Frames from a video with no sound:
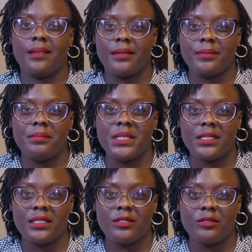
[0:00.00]
the
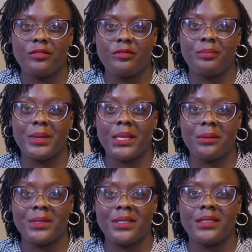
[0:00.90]
business of
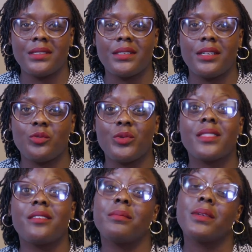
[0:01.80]
Parliament and
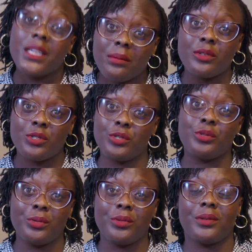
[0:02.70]
what they've been able to
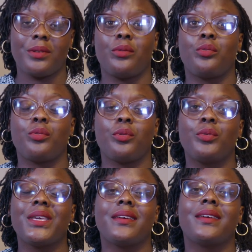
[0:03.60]
do through the
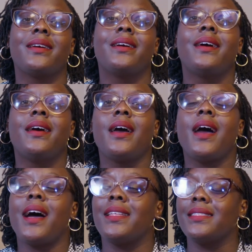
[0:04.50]
week.
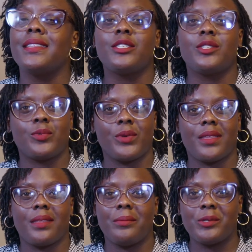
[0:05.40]
And this
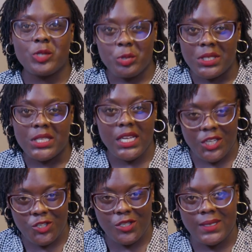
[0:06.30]
week, the most
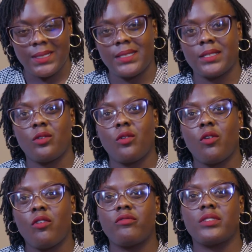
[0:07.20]
contentious
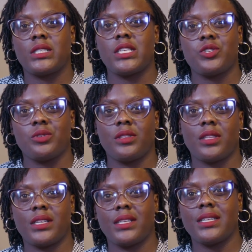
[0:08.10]
conversation
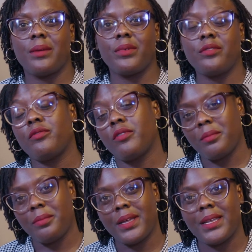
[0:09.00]
that has happened
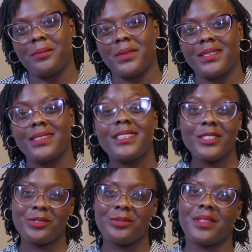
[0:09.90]
from Parliament
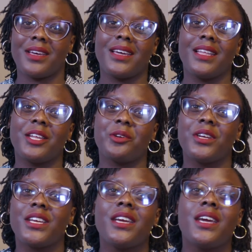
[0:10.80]
into the
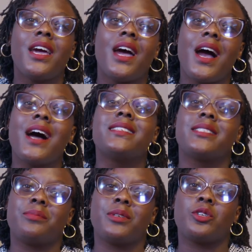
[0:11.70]
gallery
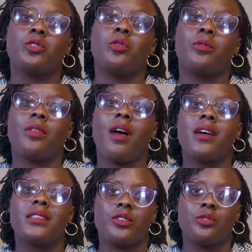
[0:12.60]
has been on the
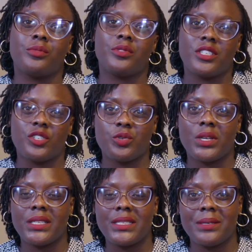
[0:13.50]

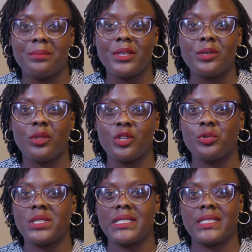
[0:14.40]
Anti-Homosexuality Bill
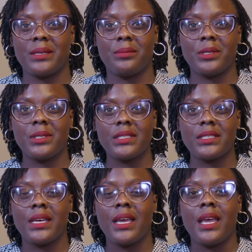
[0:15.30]
that was
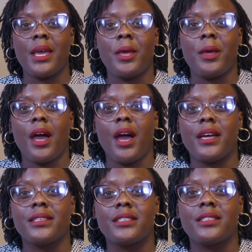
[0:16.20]
tabled
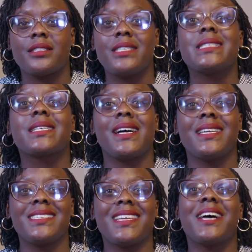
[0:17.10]
and
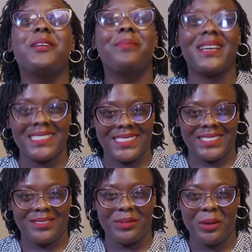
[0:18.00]
discussed and
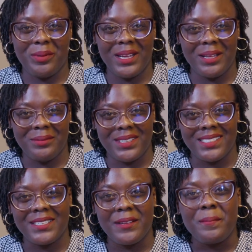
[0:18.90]
passed by
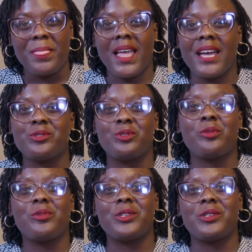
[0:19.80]
Parliament. And
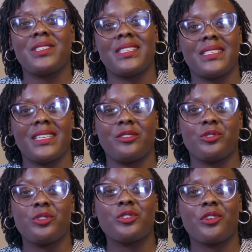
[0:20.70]
today we want to sit
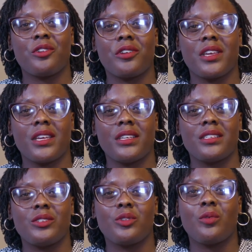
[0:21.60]
down to
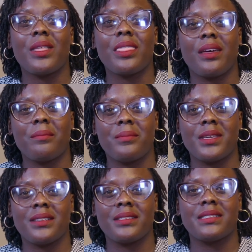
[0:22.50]
interrogate, you know, what that
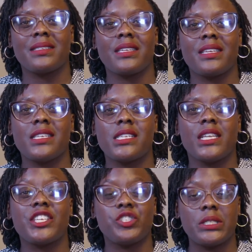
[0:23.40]
means
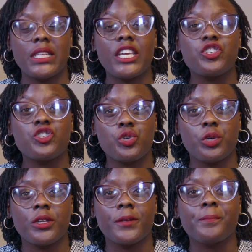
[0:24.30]
in
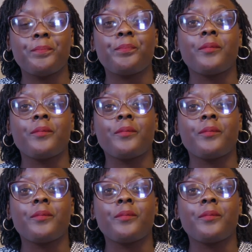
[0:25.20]
legislation,